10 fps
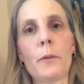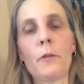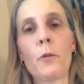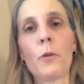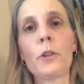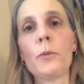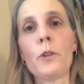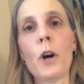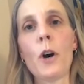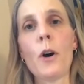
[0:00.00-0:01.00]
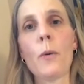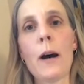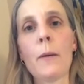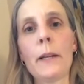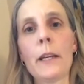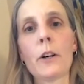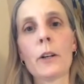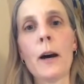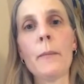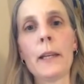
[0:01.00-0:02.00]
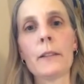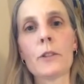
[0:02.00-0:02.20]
before you know how many are coming,